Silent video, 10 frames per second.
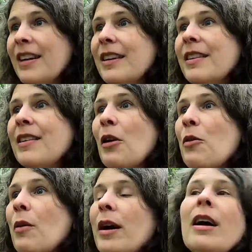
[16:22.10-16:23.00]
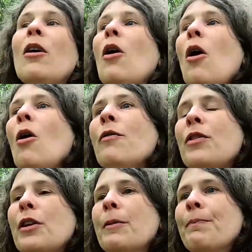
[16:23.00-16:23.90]
So
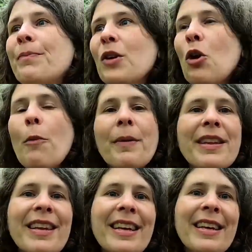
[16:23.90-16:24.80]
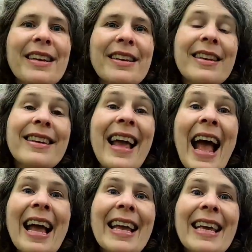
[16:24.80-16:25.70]
often coppicing
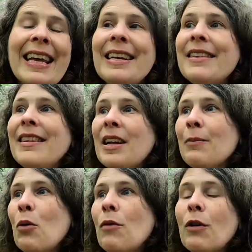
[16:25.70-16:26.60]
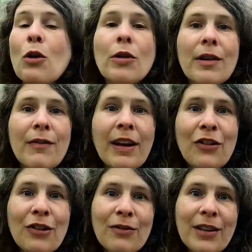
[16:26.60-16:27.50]
today is done more for
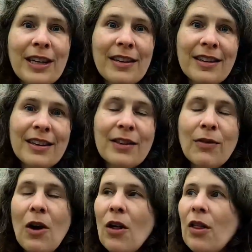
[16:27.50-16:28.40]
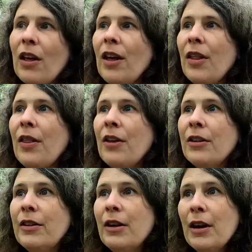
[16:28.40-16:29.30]
conservation reasons rather
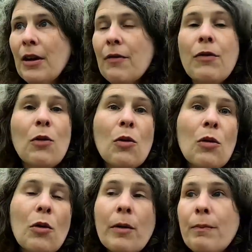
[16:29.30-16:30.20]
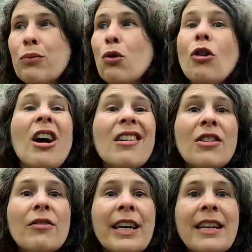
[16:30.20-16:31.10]
than for
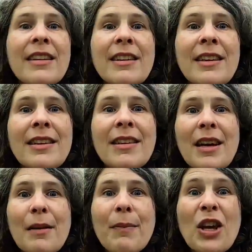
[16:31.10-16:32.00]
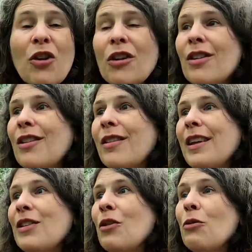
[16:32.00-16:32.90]
product reasons, because
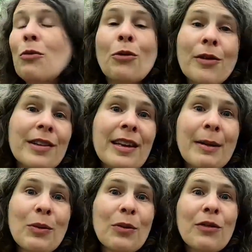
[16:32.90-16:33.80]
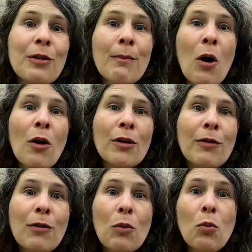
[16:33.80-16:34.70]
there's not the same sort of demand
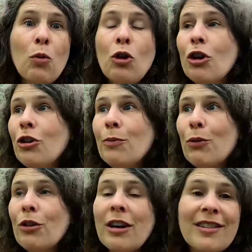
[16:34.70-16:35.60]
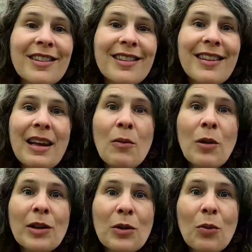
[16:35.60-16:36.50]
for woodland products as there once